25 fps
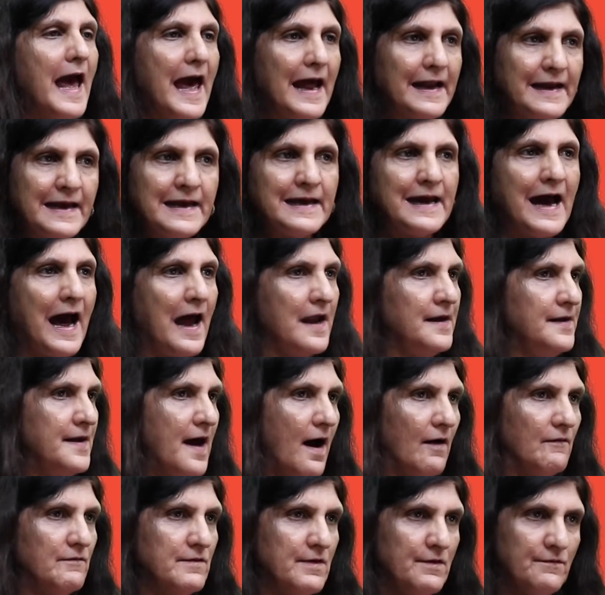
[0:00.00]
any kind
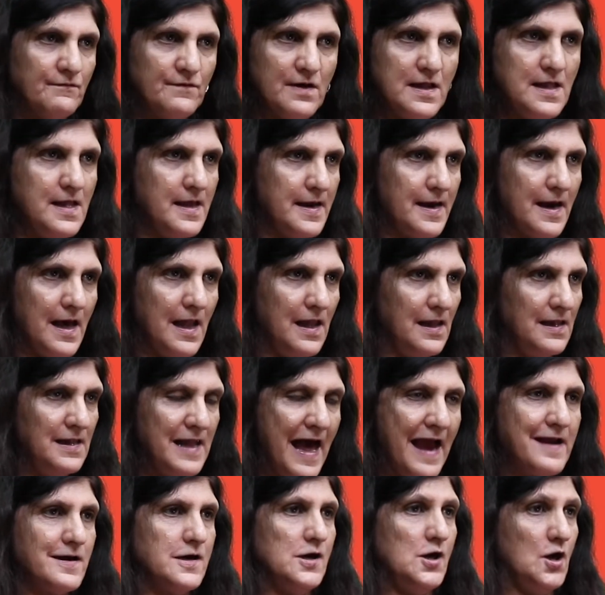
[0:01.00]
of physical,
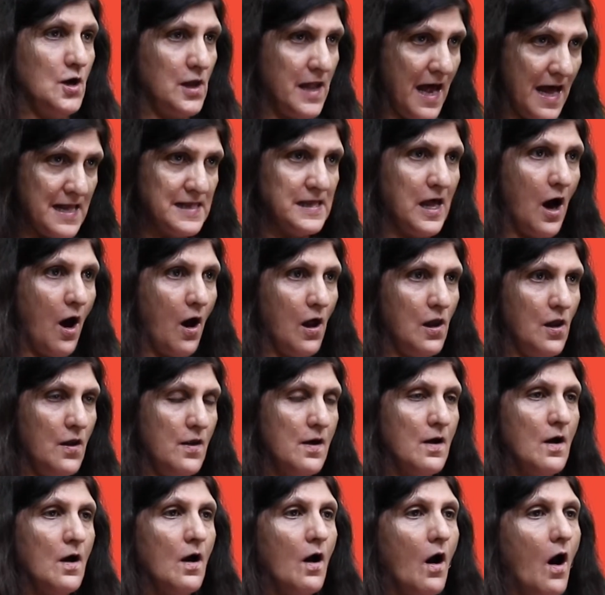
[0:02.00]
sexual assault
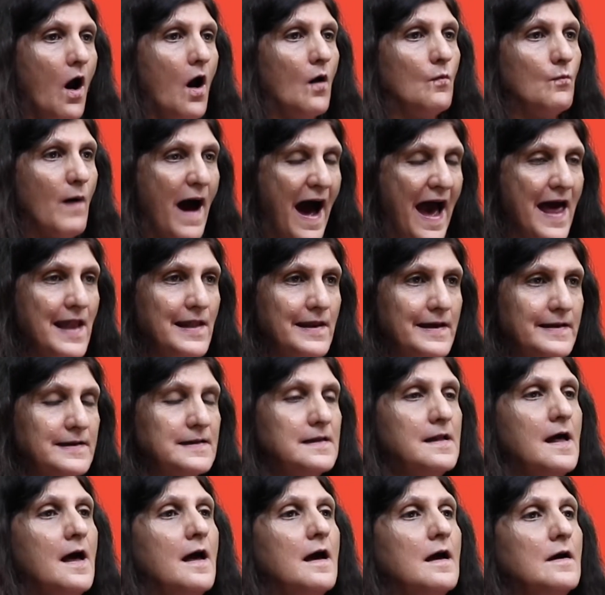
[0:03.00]
or violence,
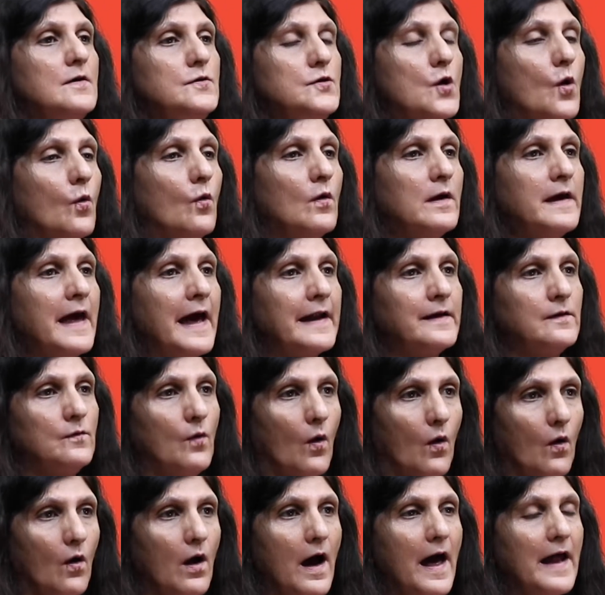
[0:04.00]
you can
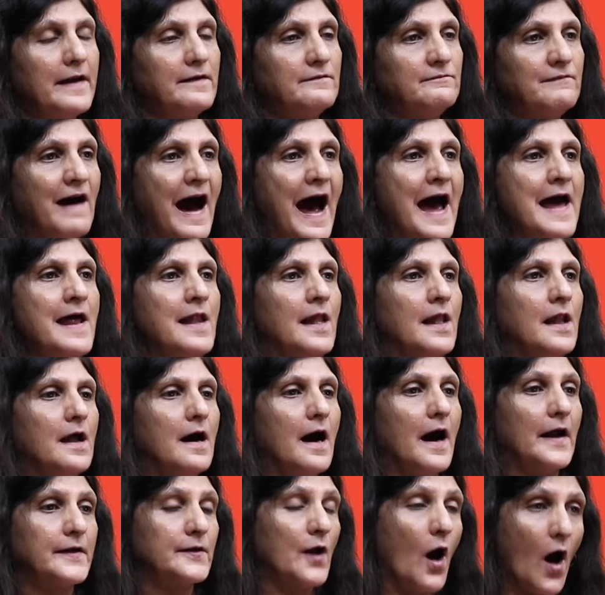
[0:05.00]
go and file
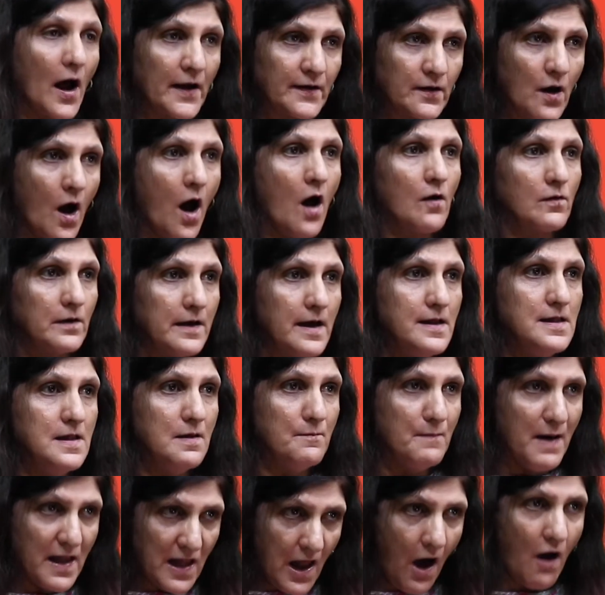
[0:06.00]
a
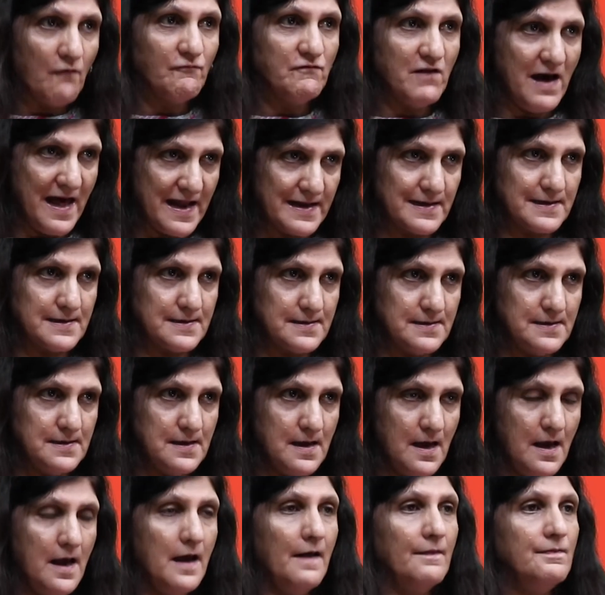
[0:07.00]
non-organizable
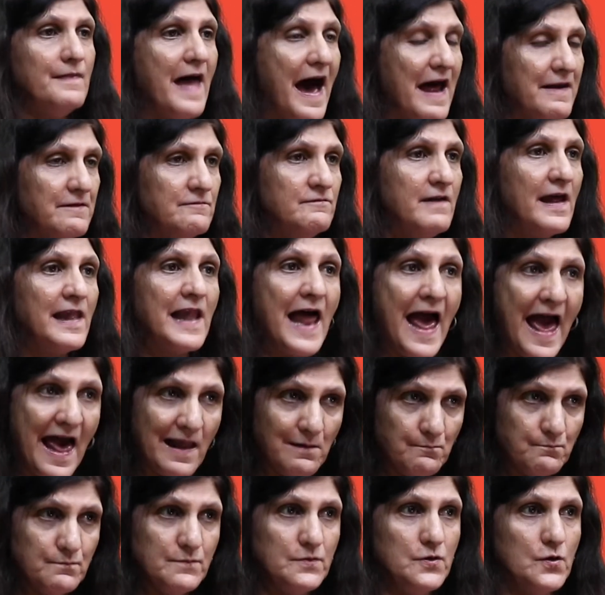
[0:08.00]
offense. That will
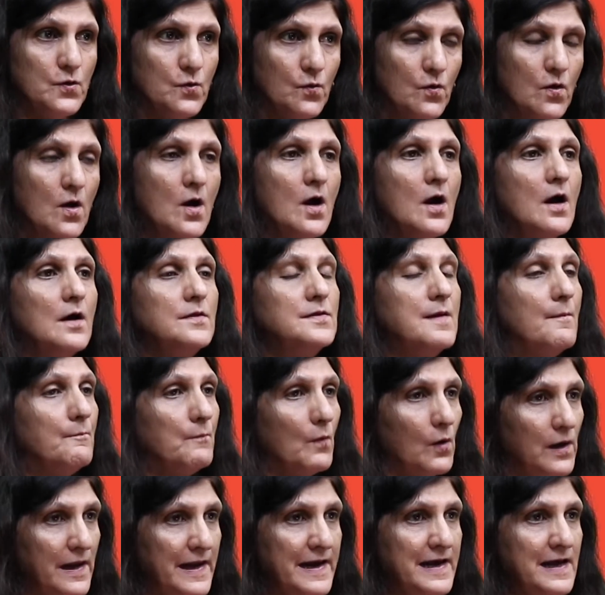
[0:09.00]
help you. The
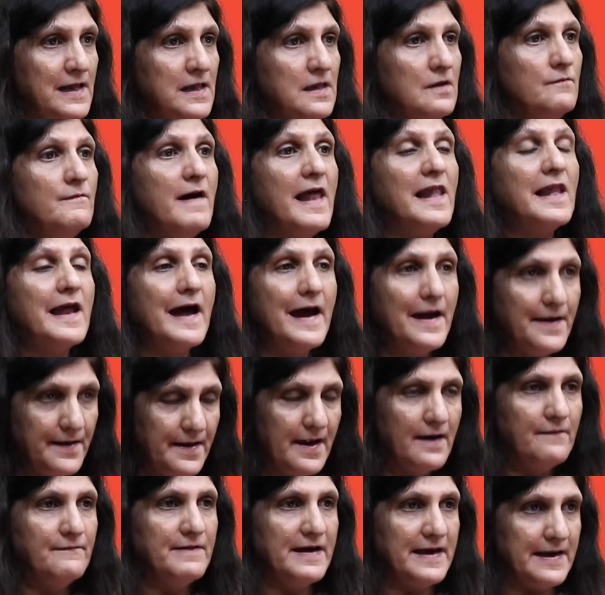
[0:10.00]
police will
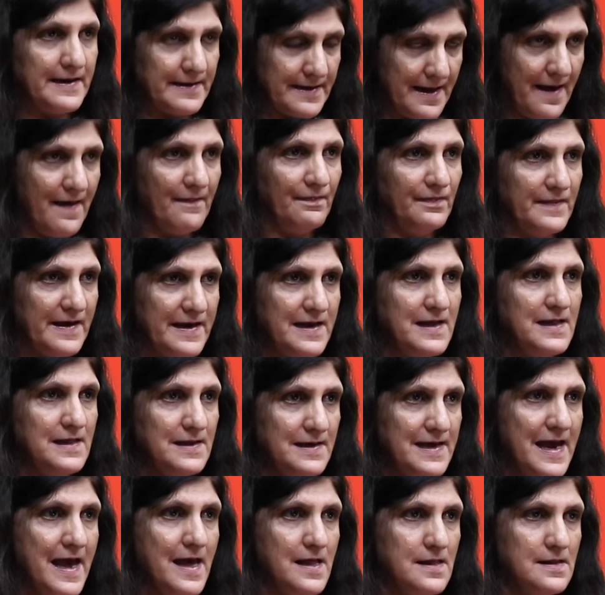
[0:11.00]
intervene in these
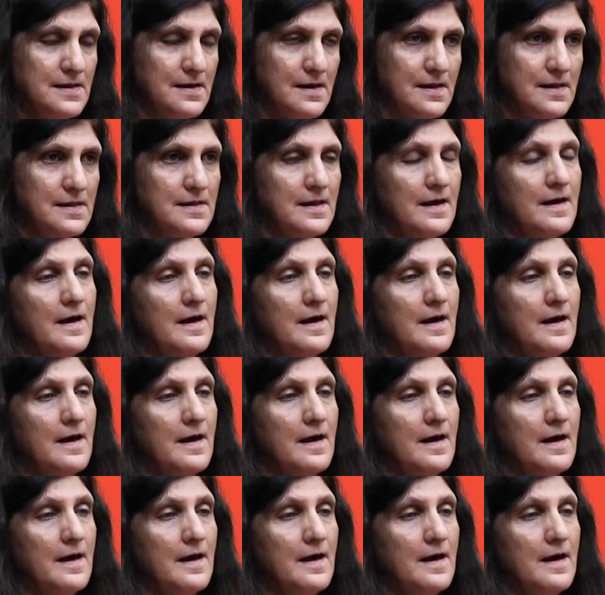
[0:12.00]
cases.